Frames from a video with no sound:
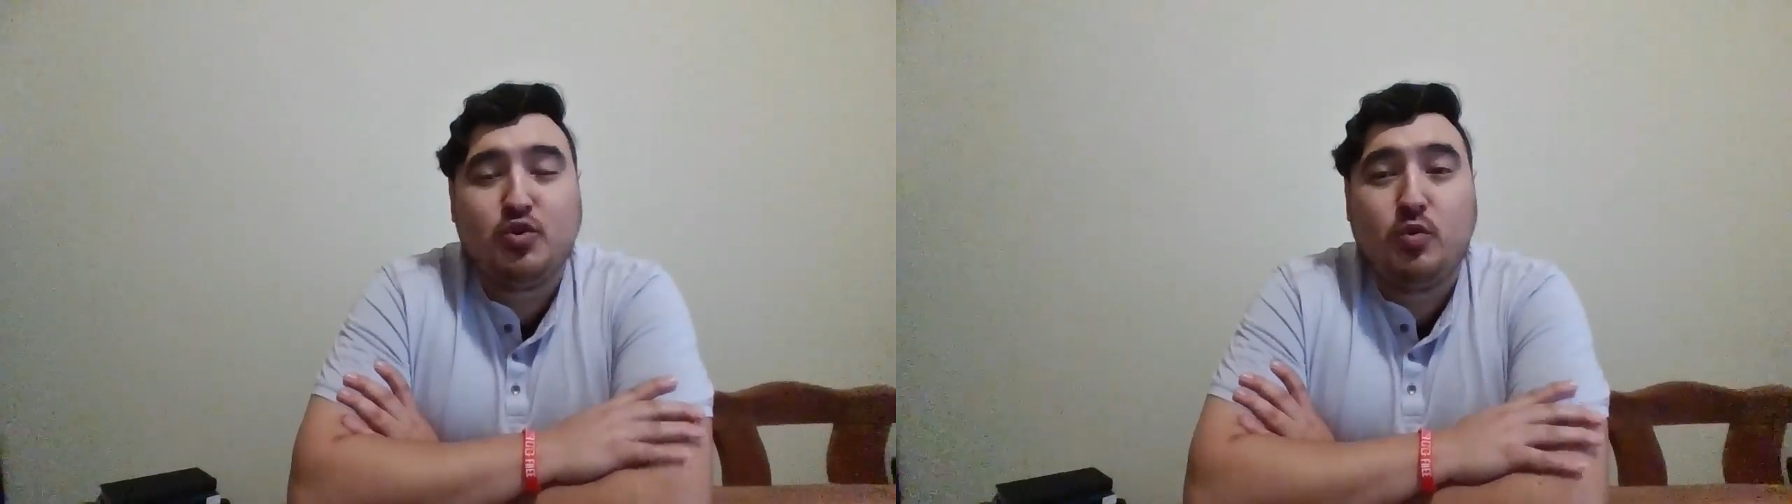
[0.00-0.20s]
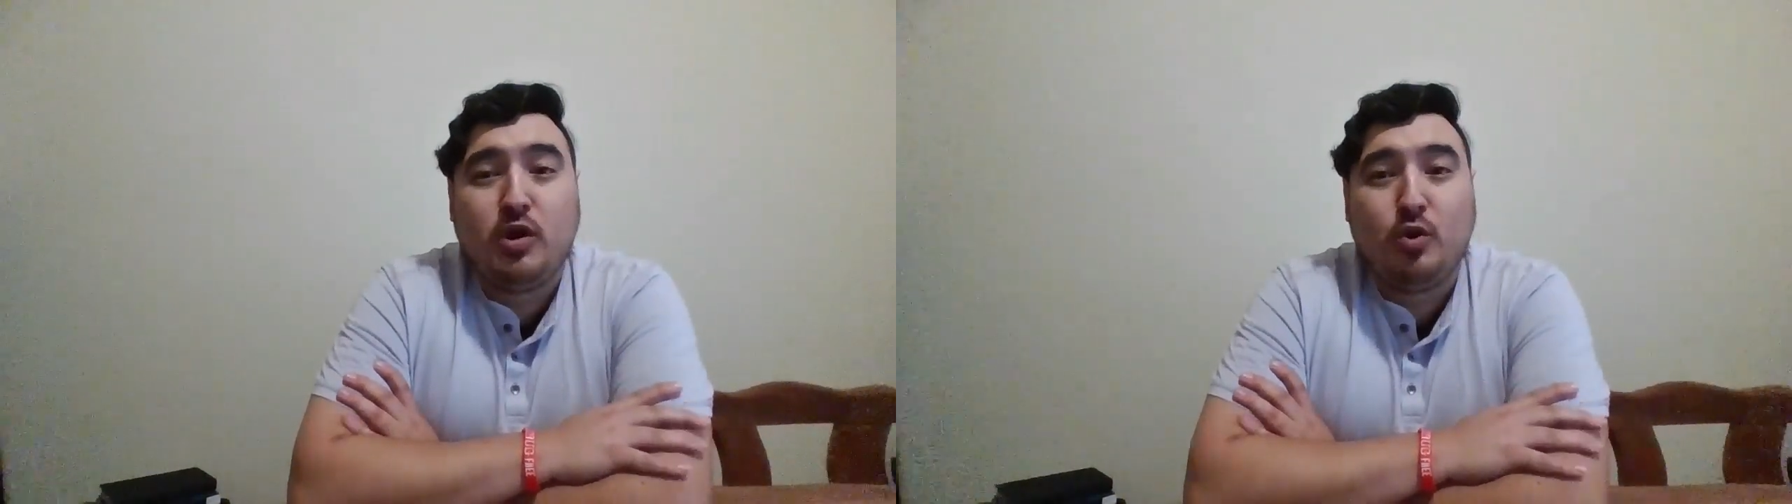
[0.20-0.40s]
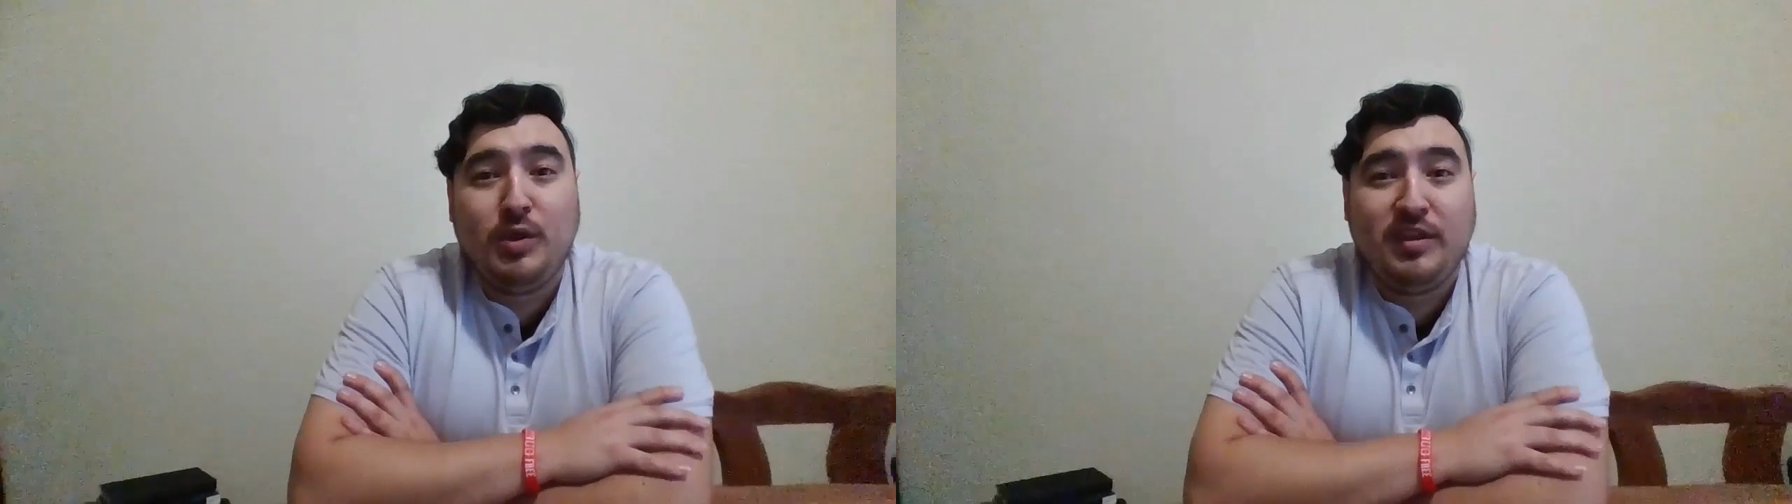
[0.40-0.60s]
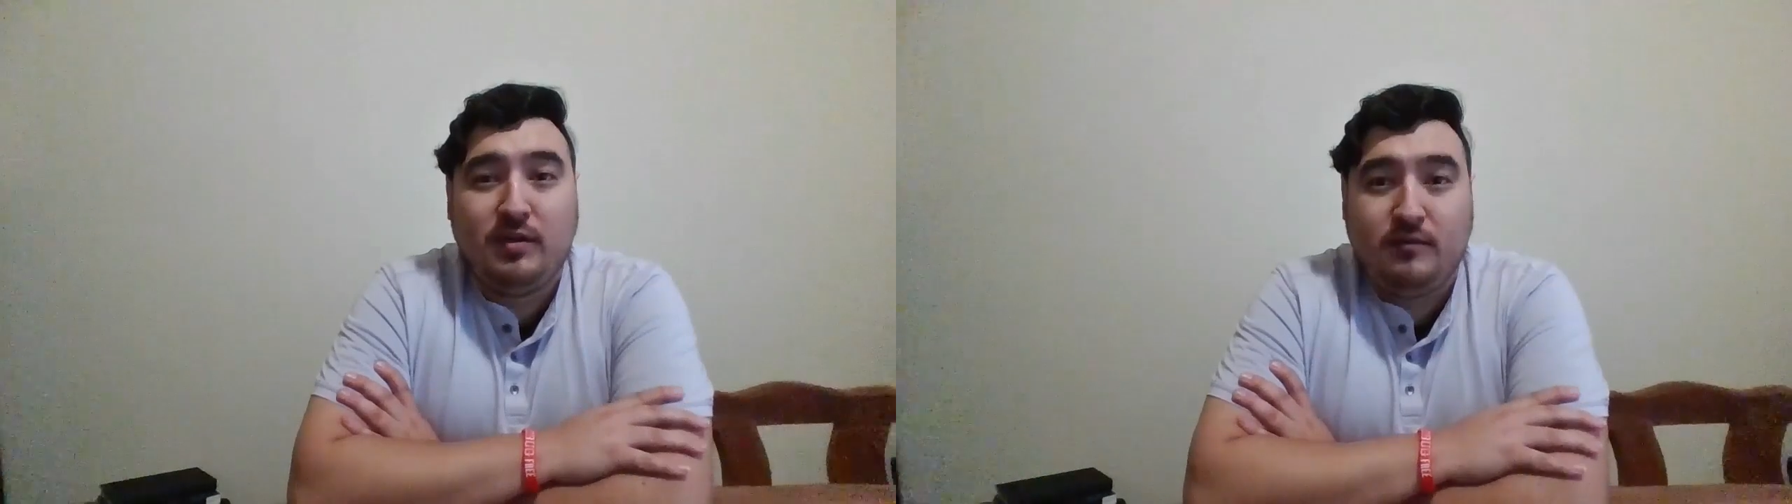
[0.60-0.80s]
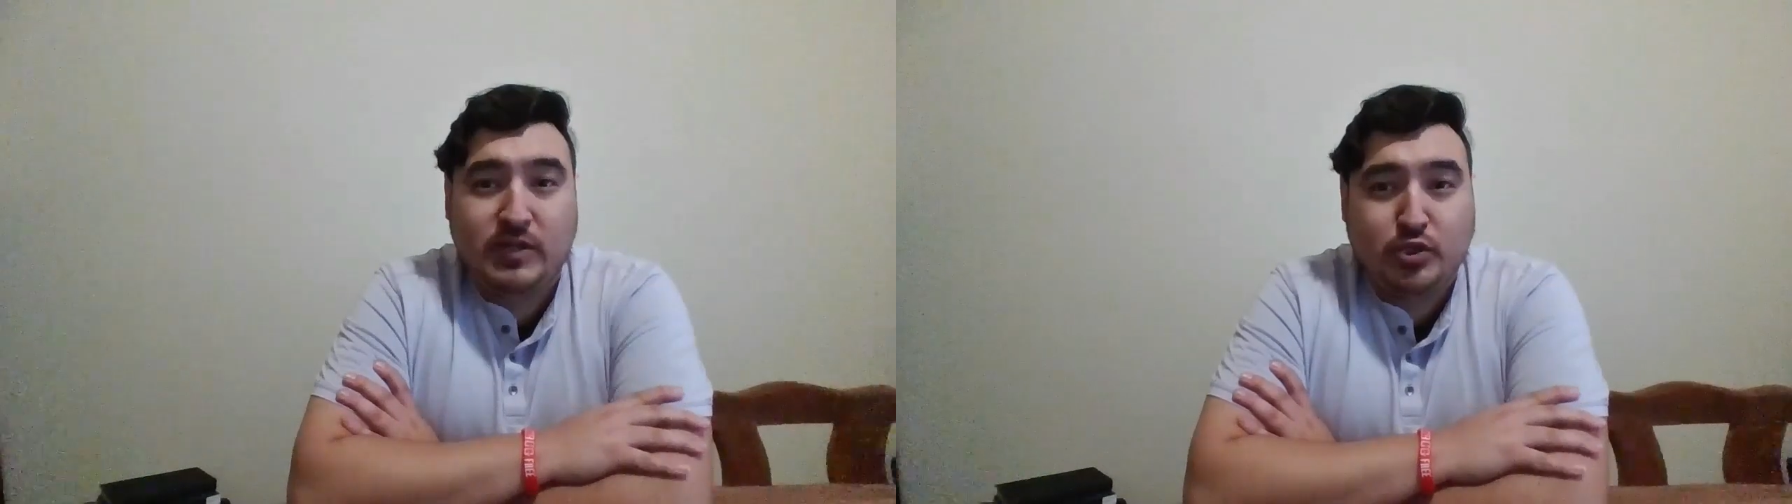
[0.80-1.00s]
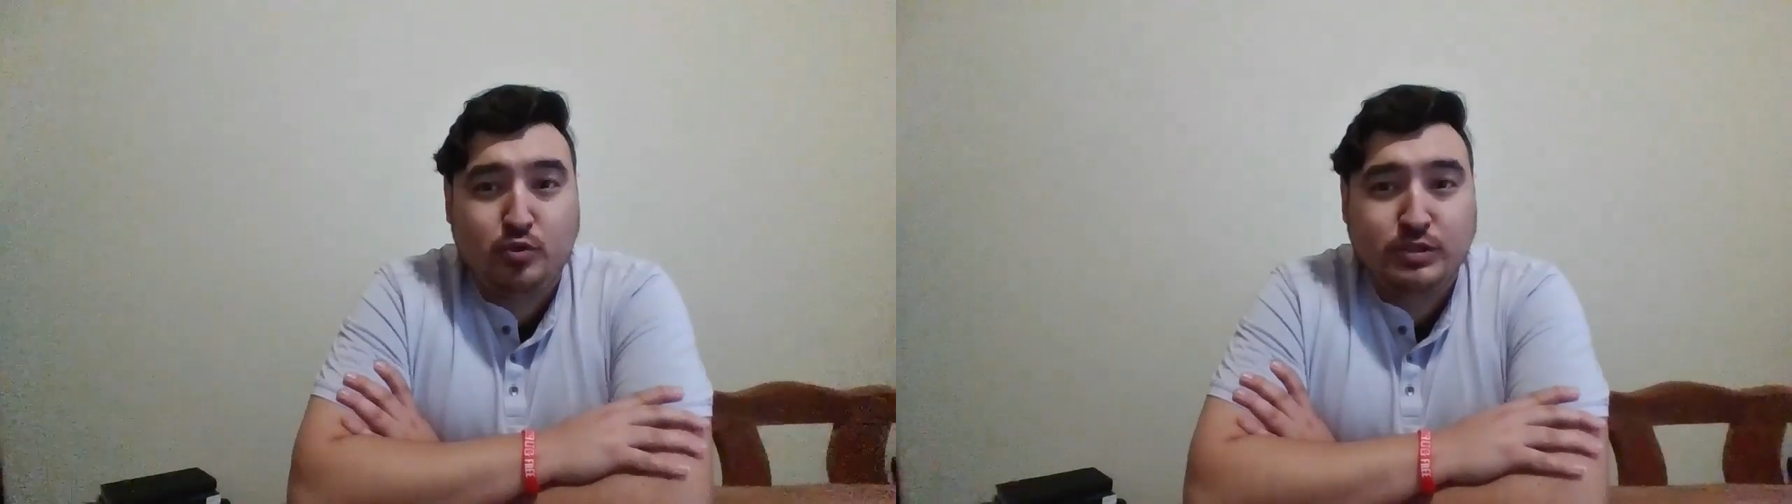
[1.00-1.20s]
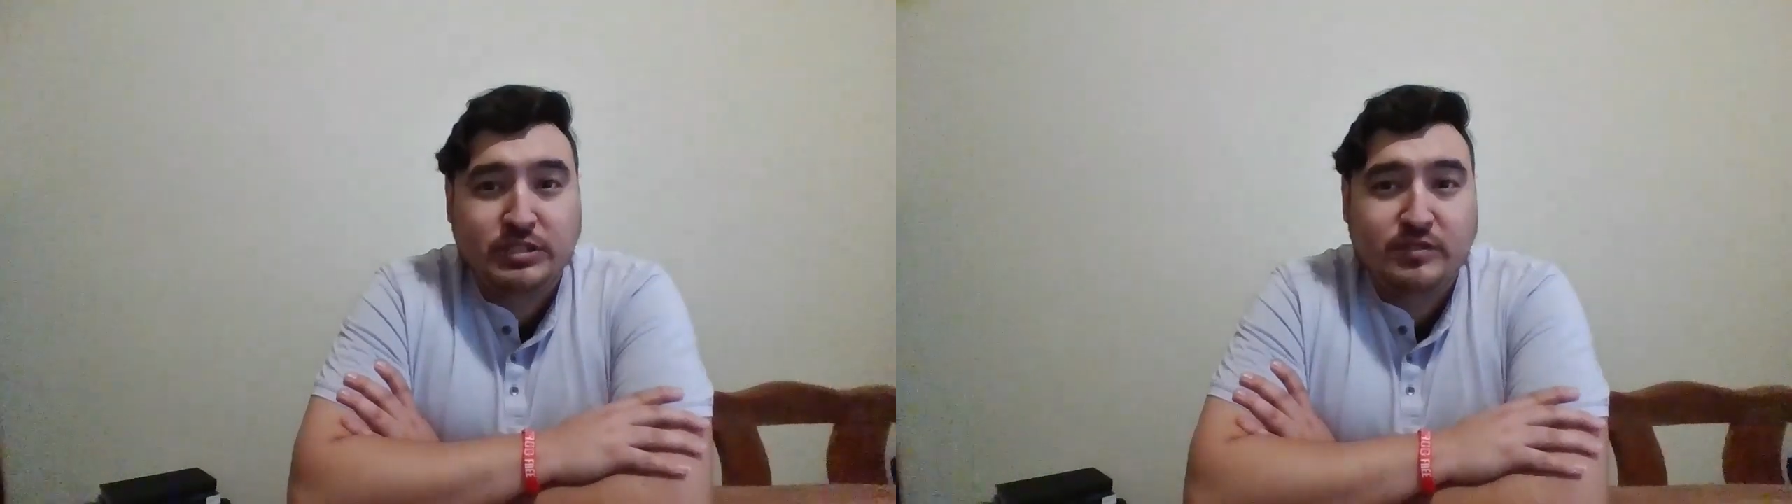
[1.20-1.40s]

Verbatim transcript: work with individuals,